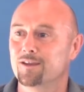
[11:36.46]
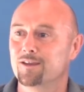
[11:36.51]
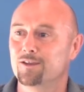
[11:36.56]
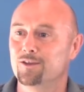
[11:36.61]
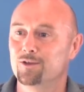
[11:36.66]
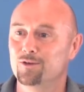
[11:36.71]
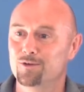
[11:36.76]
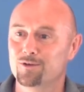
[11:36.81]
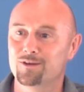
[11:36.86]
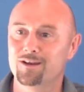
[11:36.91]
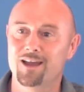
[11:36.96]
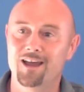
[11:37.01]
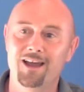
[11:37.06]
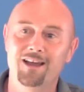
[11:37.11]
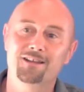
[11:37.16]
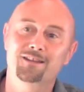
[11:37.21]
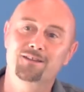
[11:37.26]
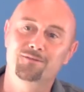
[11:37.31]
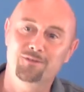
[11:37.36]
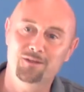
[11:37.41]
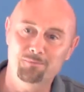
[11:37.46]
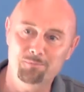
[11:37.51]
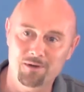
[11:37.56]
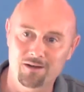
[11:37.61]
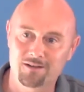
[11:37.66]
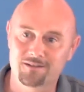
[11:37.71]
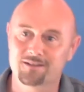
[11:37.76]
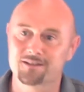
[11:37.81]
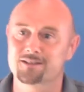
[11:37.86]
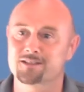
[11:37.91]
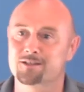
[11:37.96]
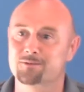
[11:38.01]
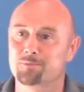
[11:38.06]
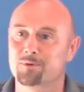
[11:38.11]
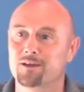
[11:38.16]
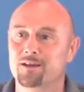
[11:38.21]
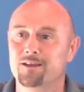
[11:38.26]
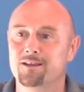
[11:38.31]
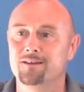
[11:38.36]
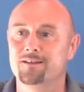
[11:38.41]
You can actively
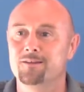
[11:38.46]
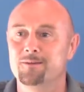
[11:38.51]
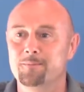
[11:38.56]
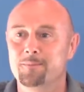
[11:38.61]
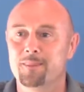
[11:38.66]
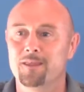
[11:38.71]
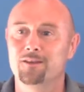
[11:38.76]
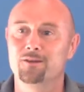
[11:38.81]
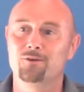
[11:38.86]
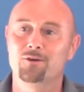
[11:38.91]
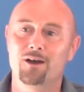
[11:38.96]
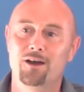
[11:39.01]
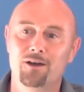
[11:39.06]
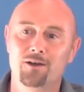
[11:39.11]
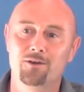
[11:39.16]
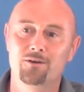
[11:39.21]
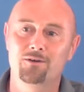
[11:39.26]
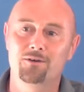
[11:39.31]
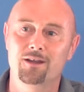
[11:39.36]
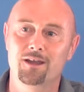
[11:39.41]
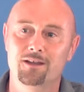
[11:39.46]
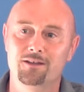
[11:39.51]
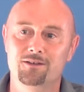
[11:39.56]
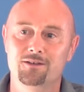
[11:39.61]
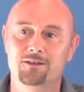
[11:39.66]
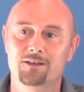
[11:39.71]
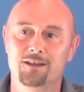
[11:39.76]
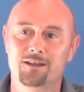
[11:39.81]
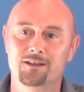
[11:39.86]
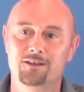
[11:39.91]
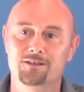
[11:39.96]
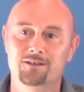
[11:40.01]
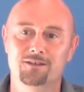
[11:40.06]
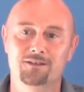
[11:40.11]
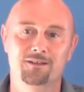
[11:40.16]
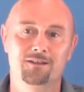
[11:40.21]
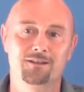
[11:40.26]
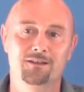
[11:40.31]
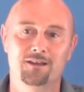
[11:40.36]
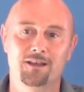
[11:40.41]
participate in your own
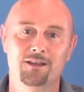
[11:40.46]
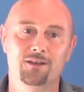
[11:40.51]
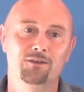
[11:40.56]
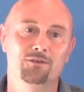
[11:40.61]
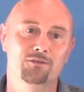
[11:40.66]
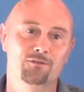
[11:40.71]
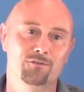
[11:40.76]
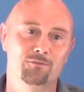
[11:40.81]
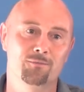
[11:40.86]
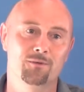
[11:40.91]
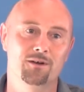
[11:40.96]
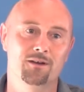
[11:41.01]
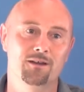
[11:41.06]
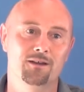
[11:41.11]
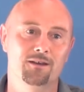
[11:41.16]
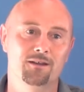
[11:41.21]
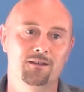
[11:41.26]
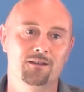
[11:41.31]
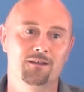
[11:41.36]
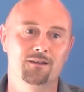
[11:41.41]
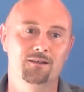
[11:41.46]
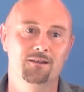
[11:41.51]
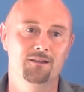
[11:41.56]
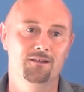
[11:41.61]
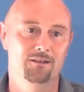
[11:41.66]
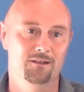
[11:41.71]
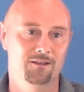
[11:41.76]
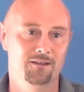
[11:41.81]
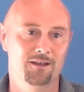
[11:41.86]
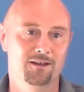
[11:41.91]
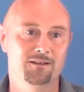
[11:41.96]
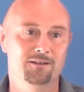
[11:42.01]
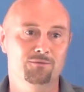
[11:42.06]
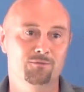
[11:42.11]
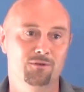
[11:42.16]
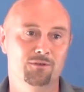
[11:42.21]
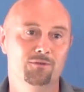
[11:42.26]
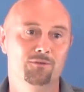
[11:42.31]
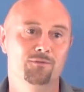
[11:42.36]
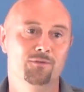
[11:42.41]
education in the nature of mind here. And that is
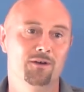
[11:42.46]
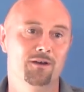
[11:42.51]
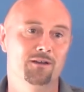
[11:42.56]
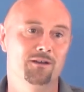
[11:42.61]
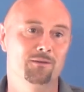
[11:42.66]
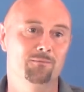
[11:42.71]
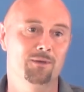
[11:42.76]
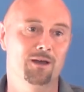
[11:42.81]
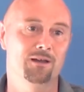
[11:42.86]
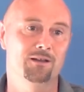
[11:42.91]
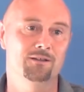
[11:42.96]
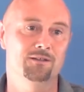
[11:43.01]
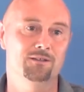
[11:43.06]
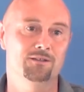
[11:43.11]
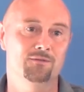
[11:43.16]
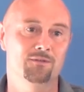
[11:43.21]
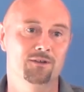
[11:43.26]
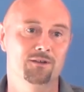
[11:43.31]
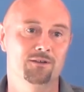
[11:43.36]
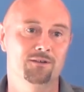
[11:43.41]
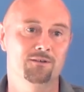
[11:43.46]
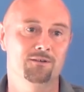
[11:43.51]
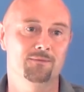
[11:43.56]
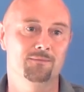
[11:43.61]
what you'll find at Balanced View.